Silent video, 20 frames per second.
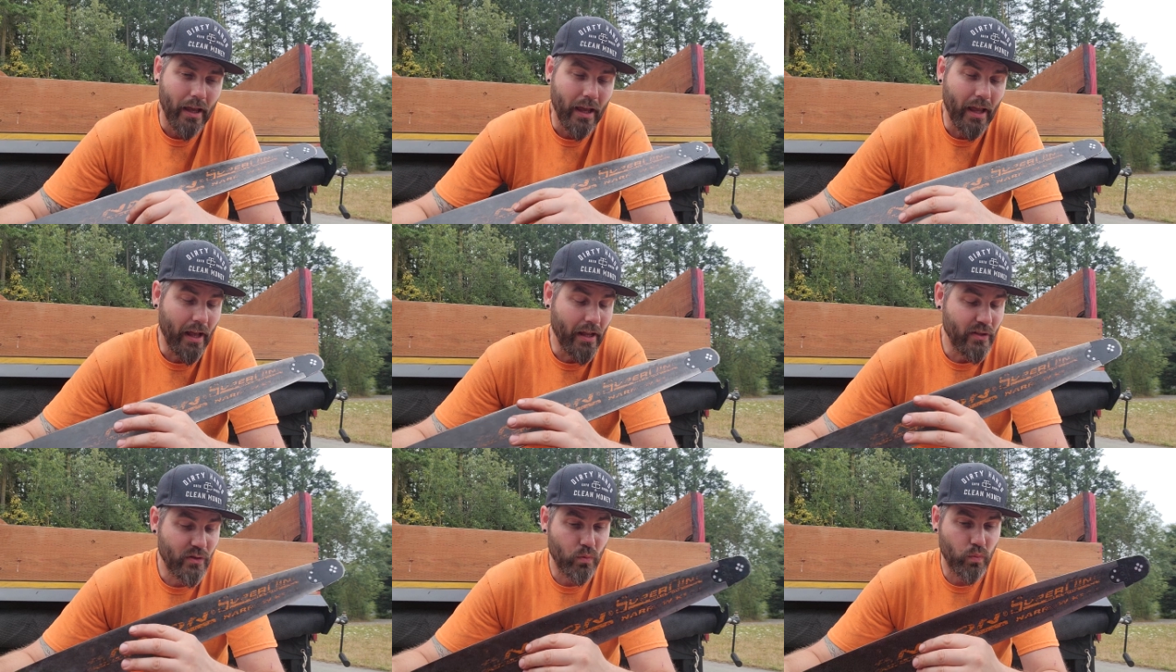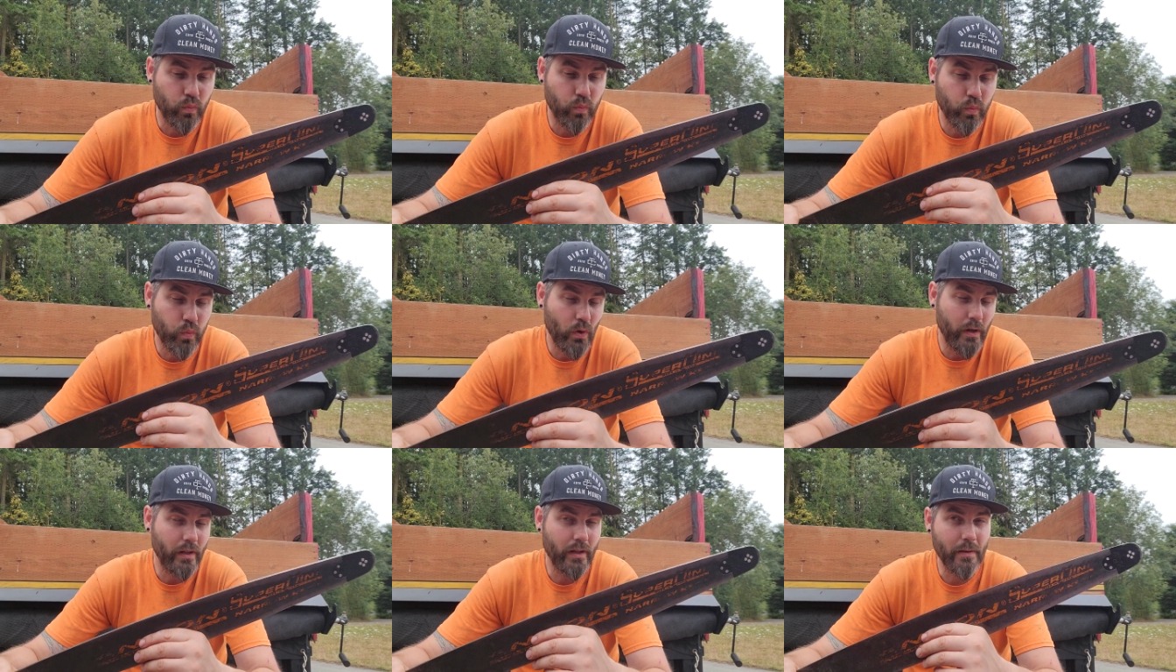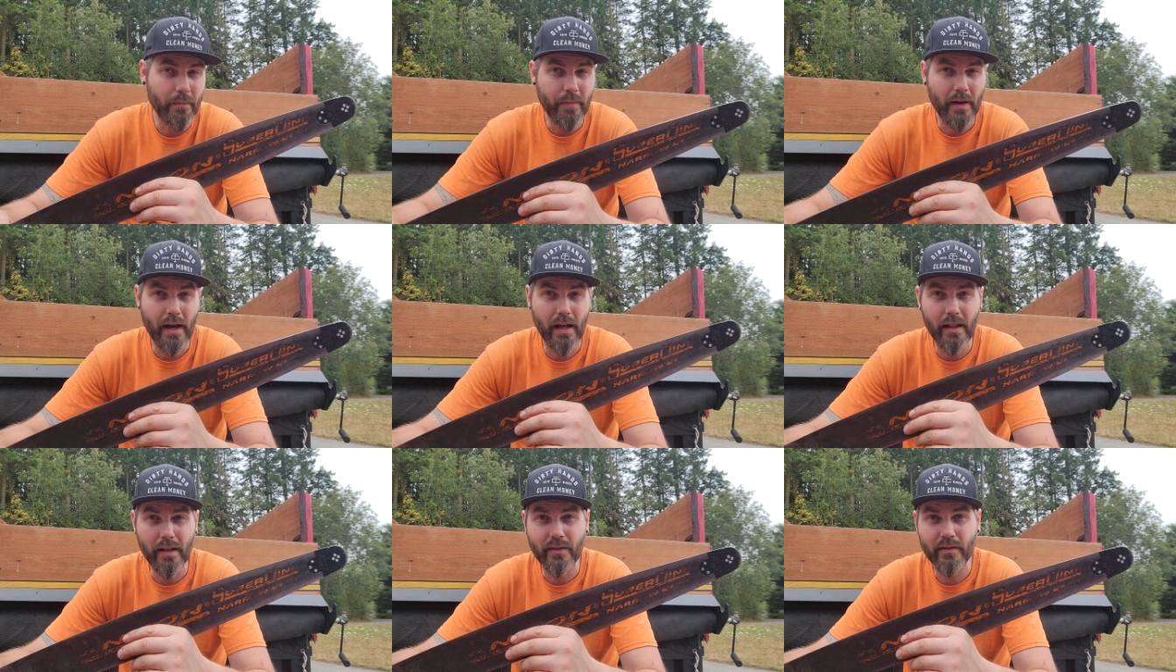It's really
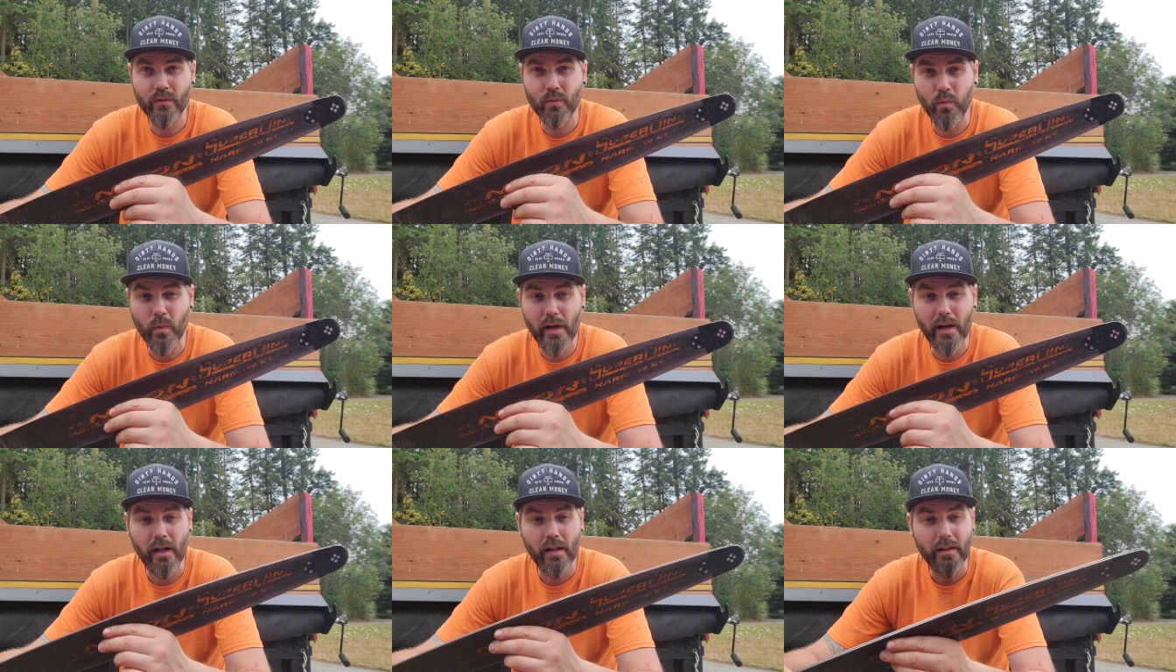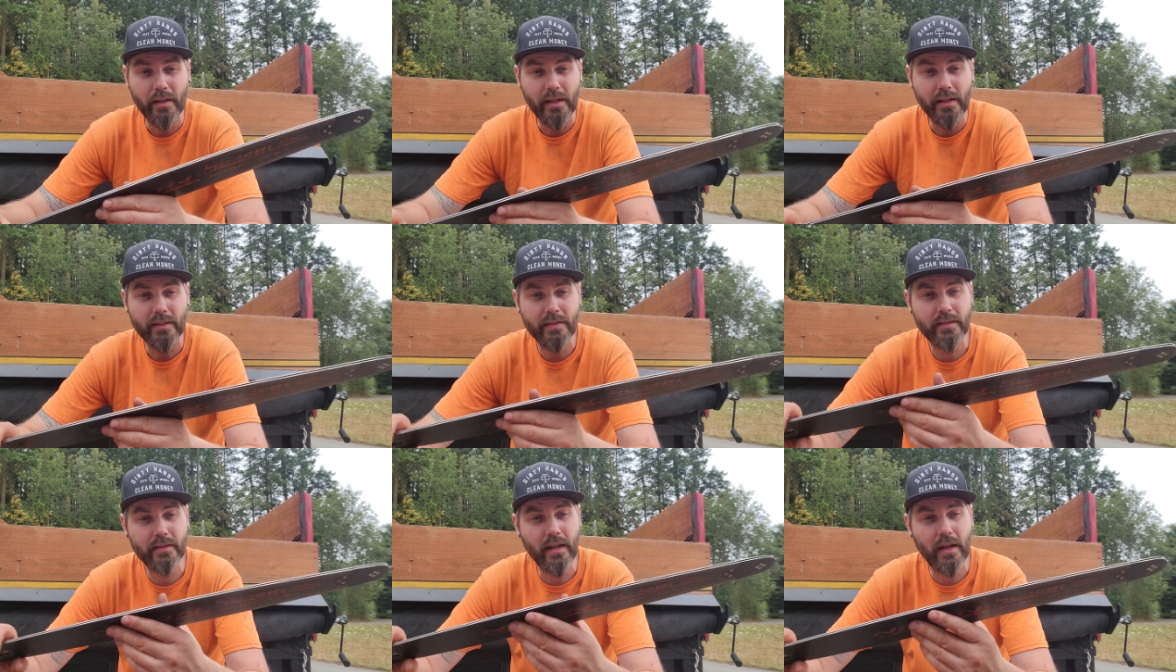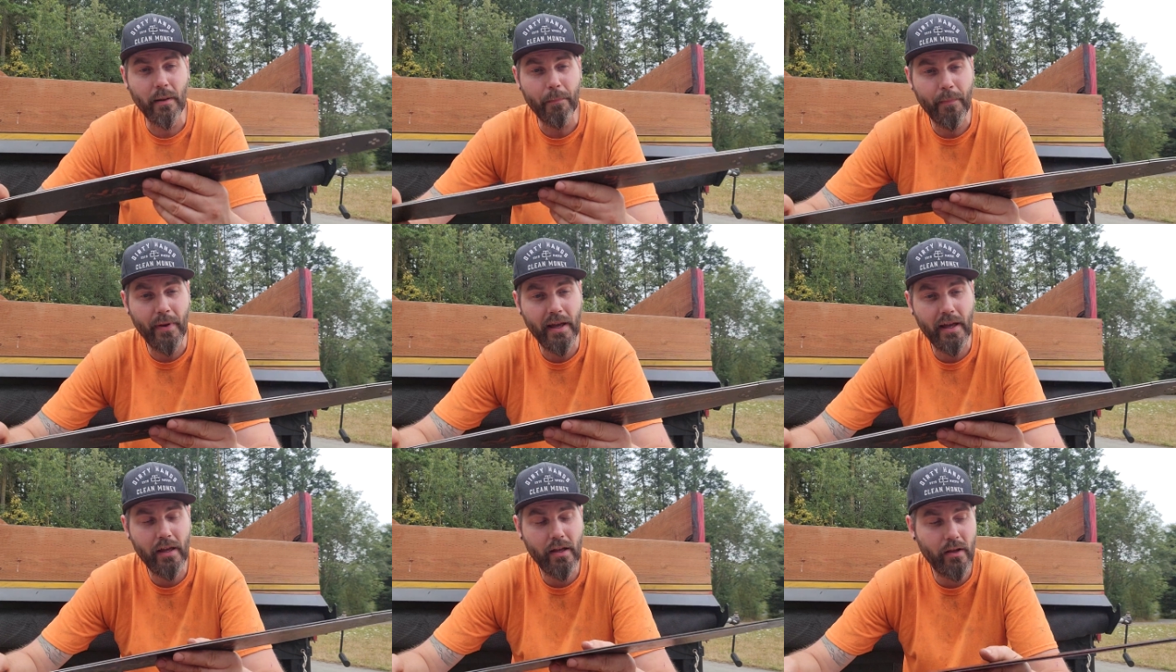balanced well. It's a
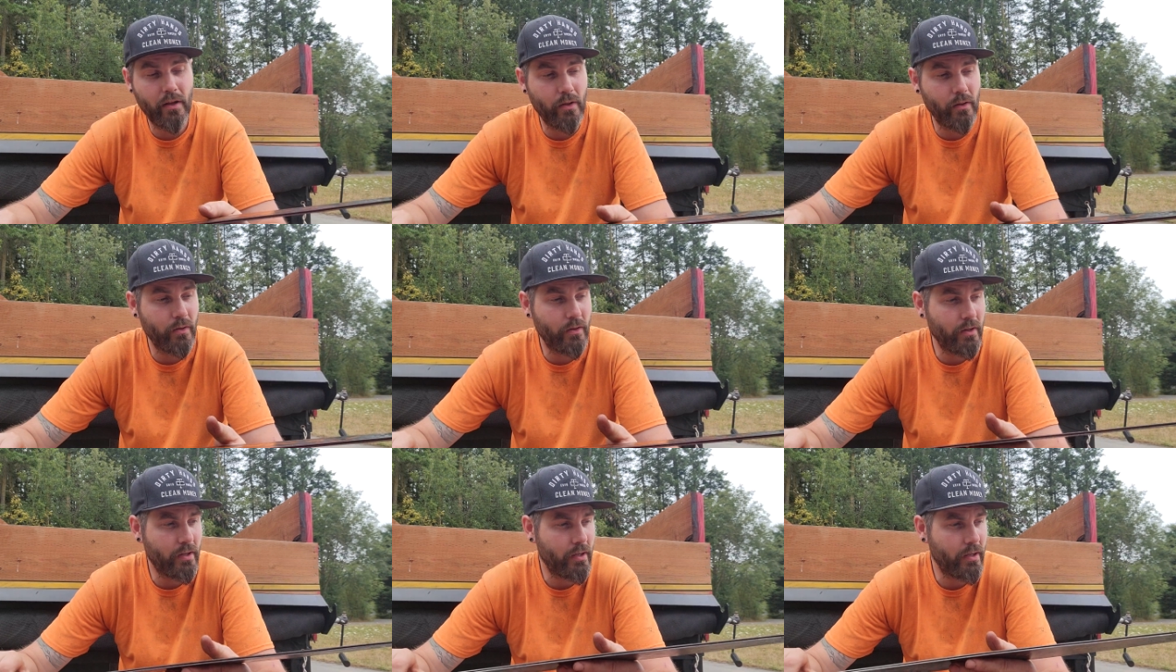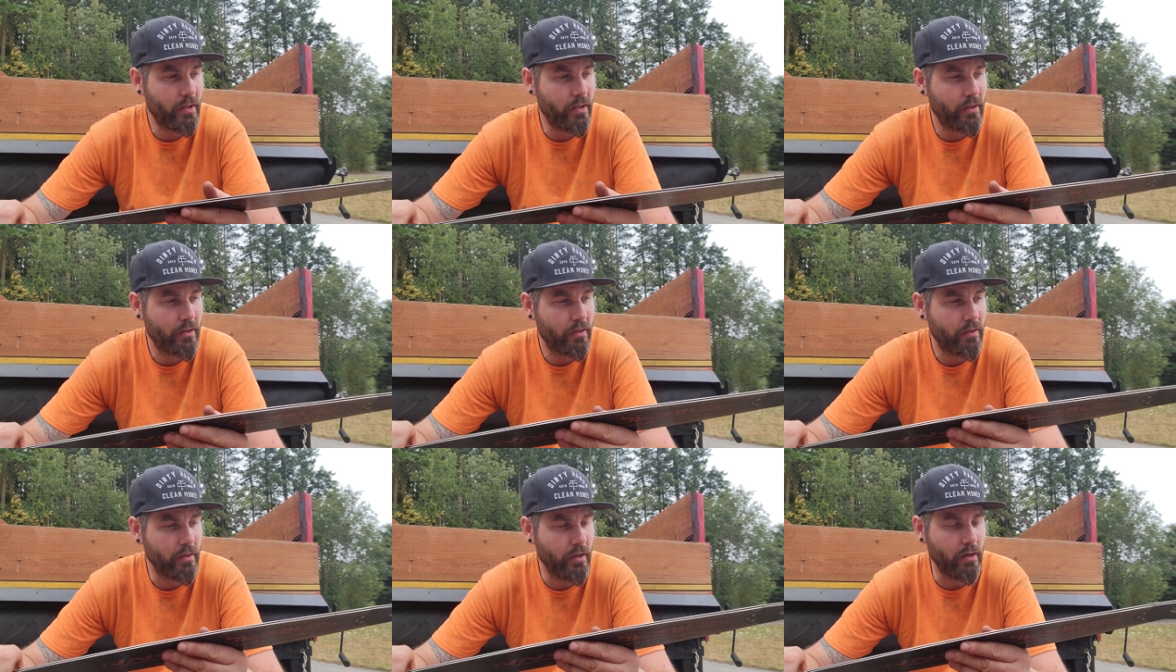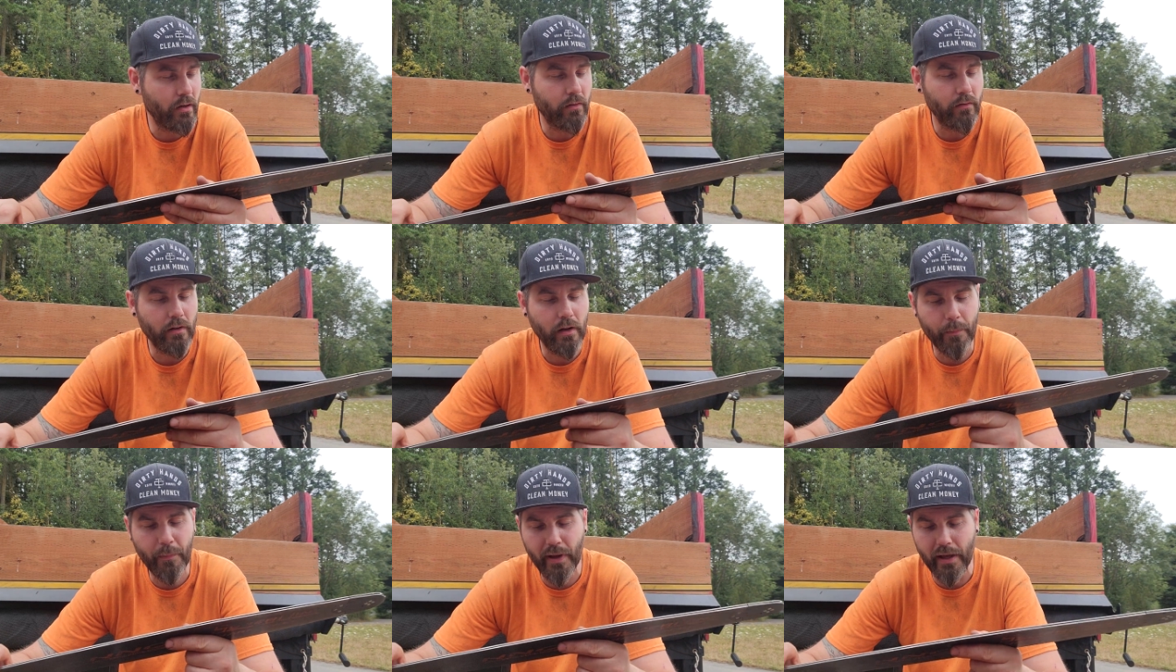pound,
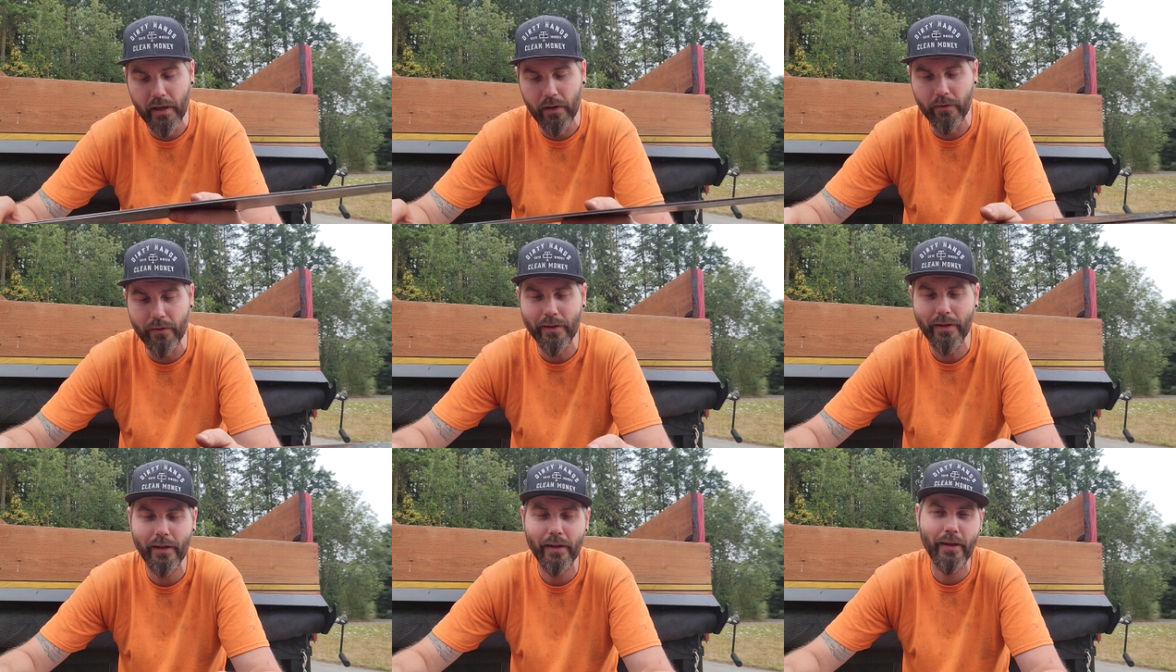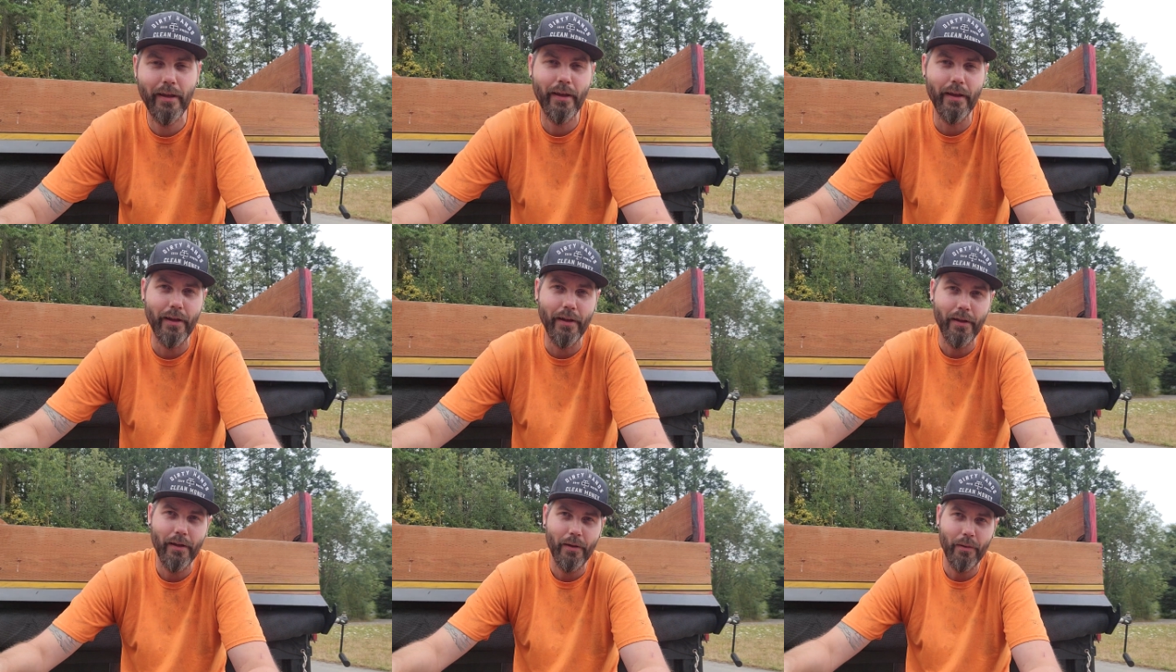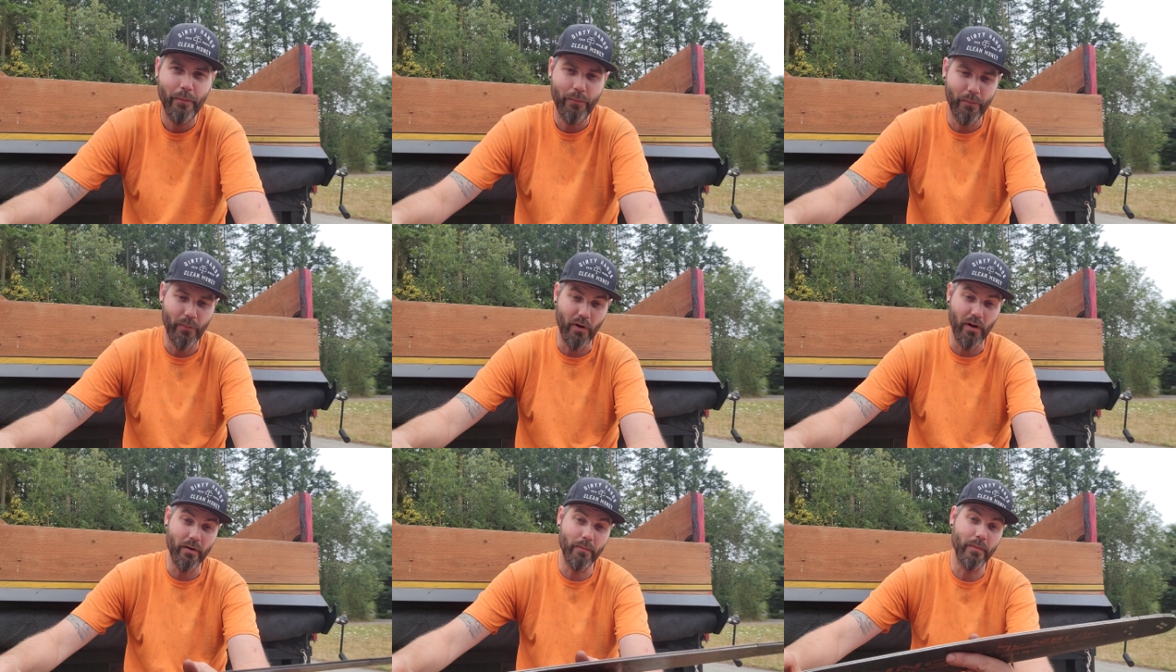
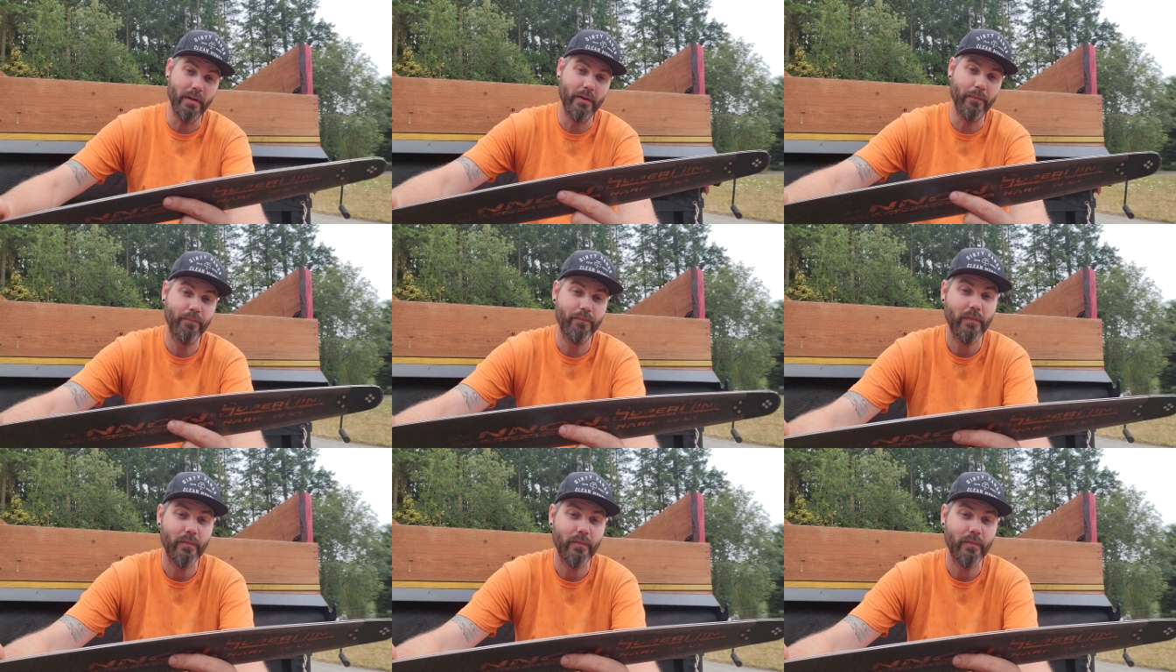pardon me.